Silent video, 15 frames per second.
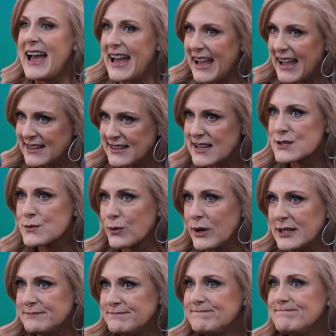And guess
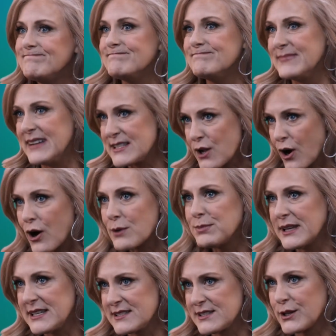what? It's a hard
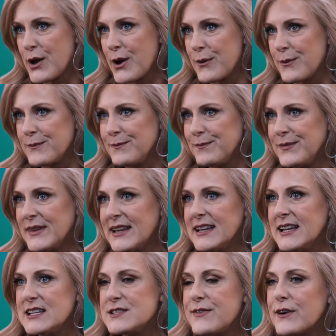place to go.
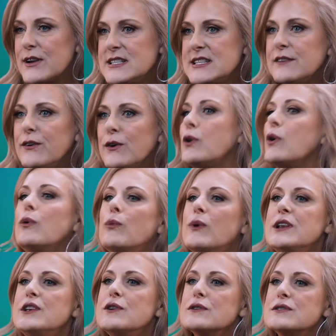It's very difficult
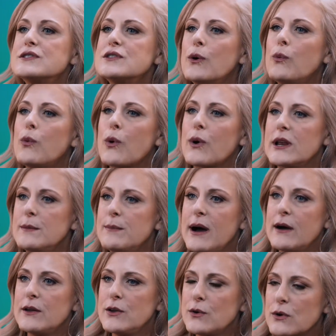when you're so worried
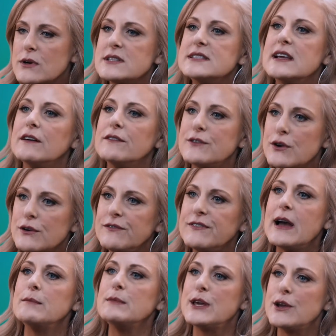about yourself, your
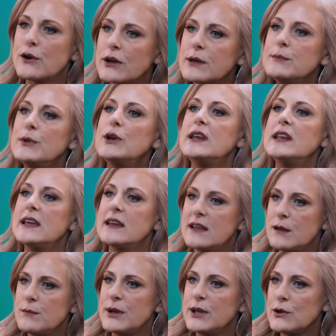family, your community, and
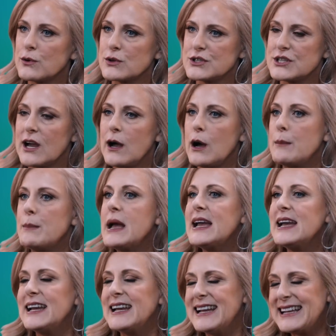keeping your job.
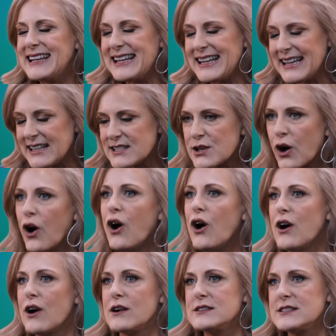It's
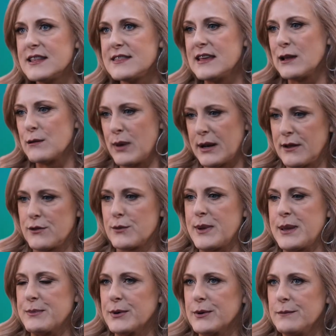hard to think about other
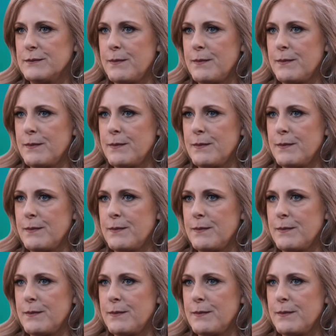people.